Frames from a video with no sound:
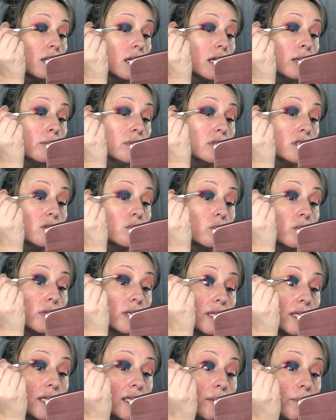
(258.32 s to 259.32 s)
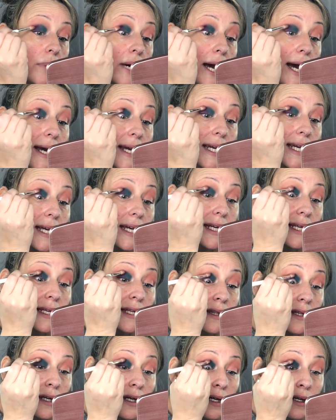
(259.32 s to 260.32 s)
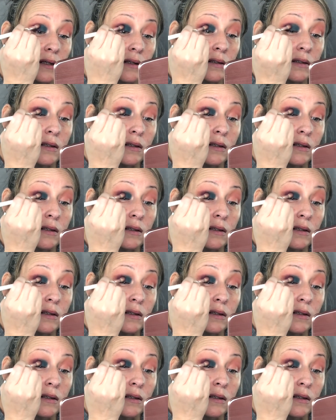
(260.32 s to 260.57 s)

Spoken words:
I'm just really packing it in there.